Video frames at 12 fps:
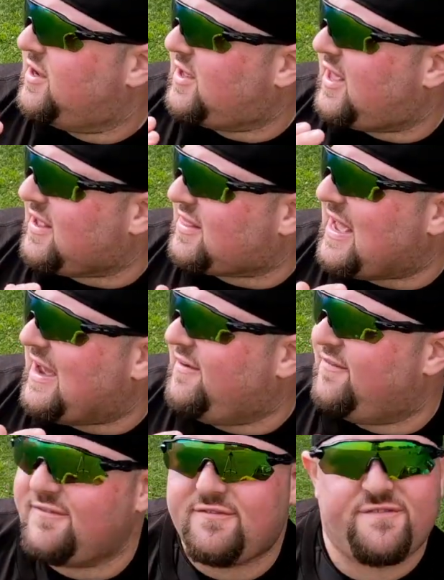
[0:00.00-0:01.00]
get that
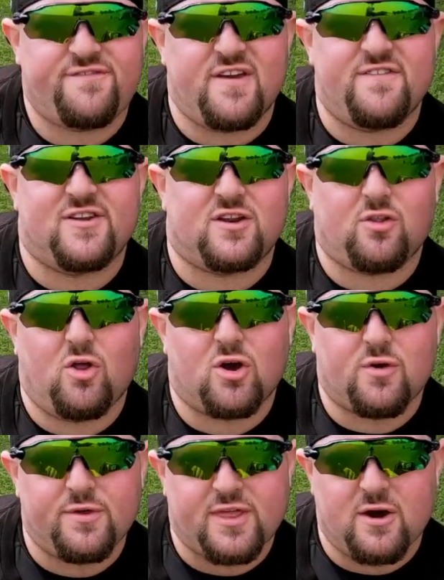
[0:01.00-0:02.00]
vivid
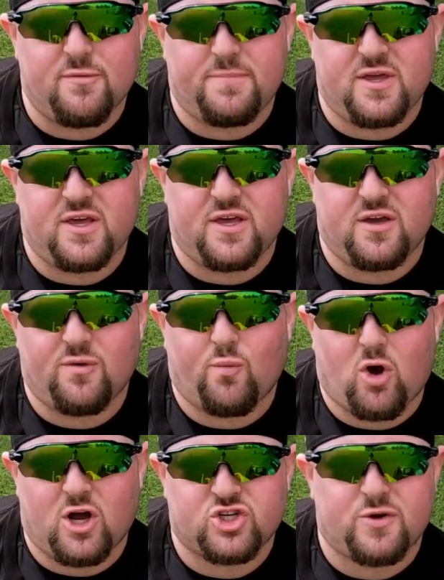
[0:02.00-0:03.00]
look without being
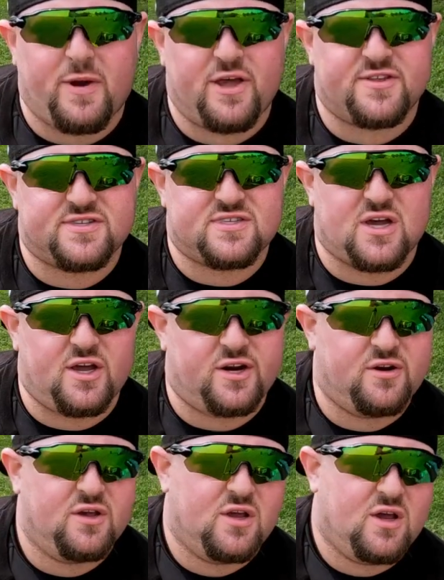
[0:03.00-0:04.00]
washed by the
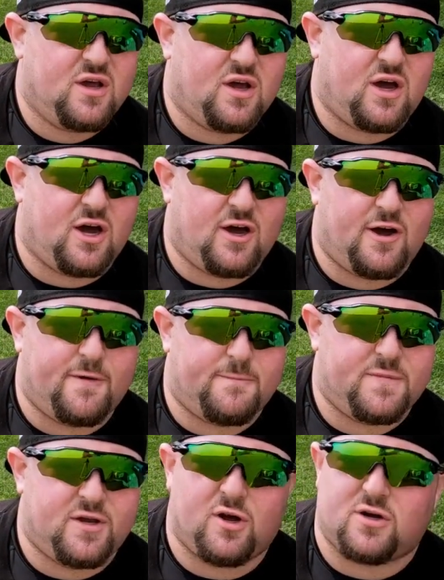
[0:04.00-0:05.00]
sun.
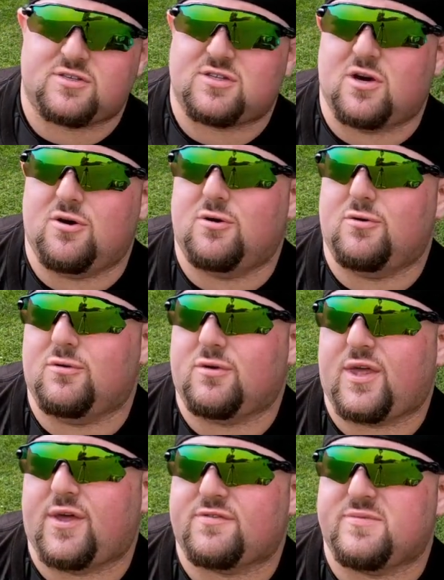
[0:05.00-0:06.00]
It also
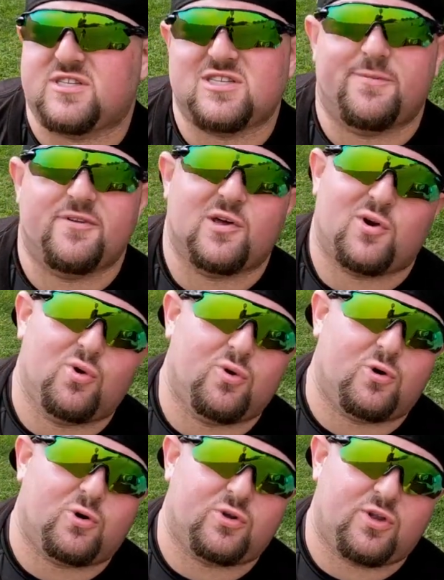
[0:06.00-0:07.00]
gives me some of the
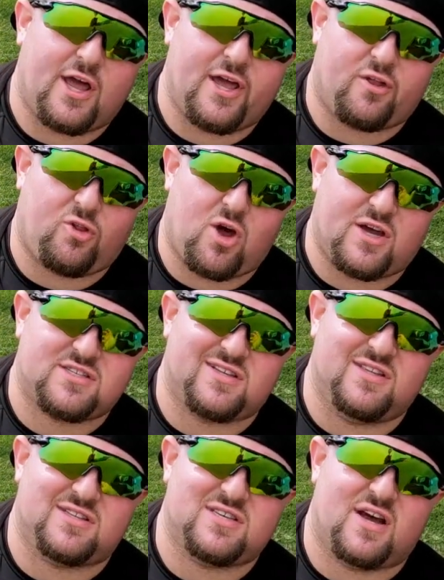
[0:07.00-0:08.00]
cool, like, lost
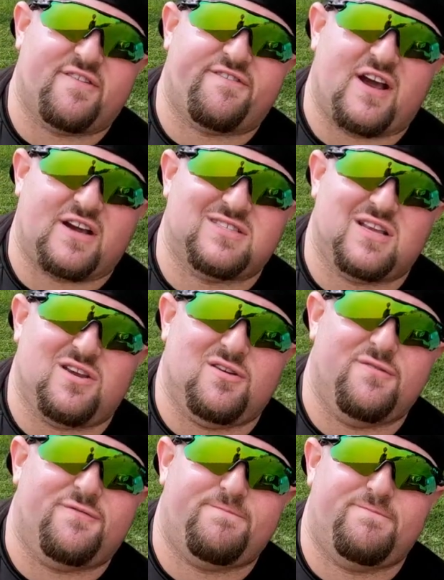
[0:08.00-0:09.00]
in the sun effects that
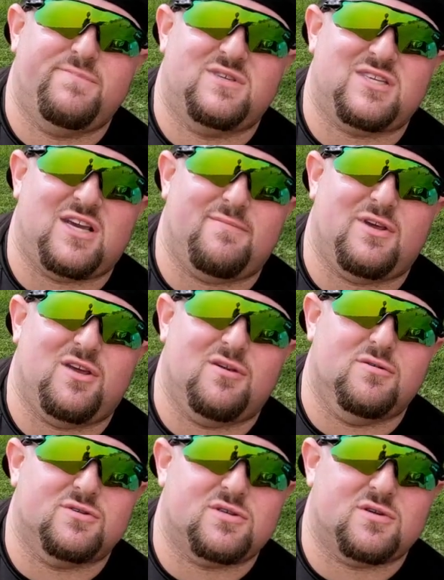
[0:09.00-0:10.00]
you've seen me
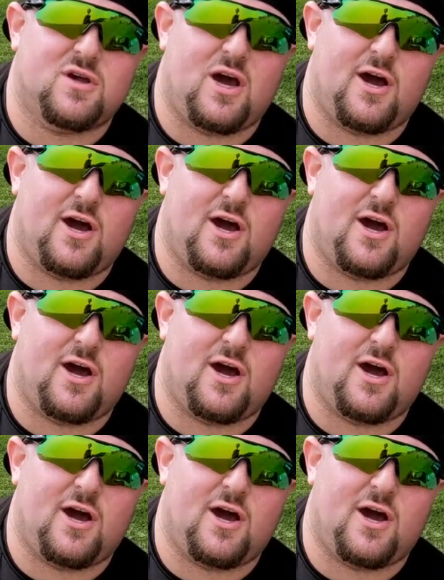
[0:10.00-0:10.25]
use